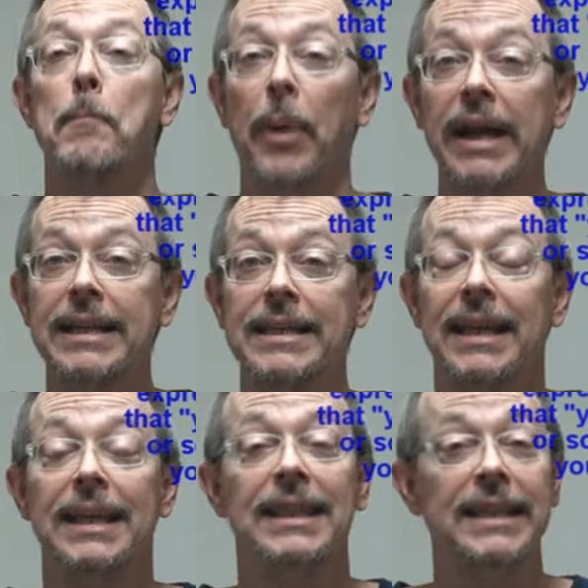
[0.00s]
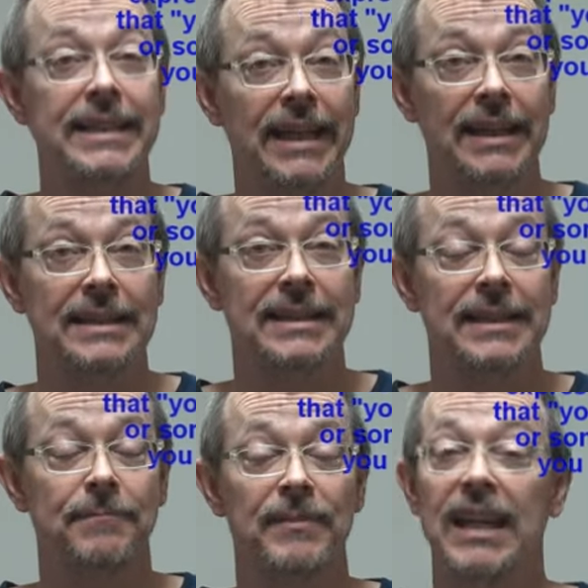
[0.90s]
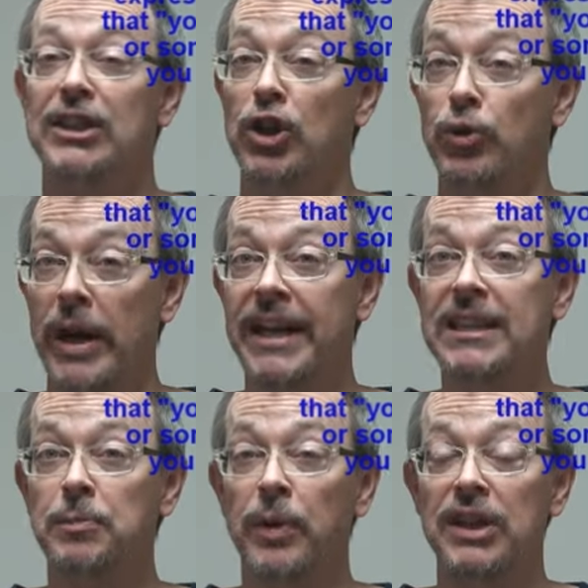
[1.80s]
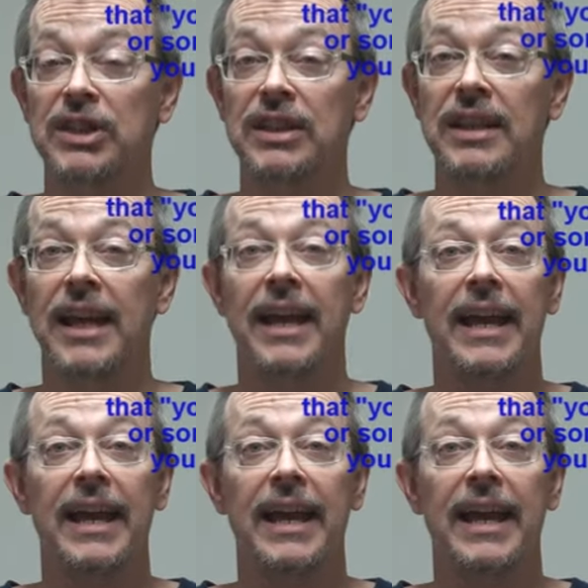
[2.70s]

Bite the dust. It's a great expression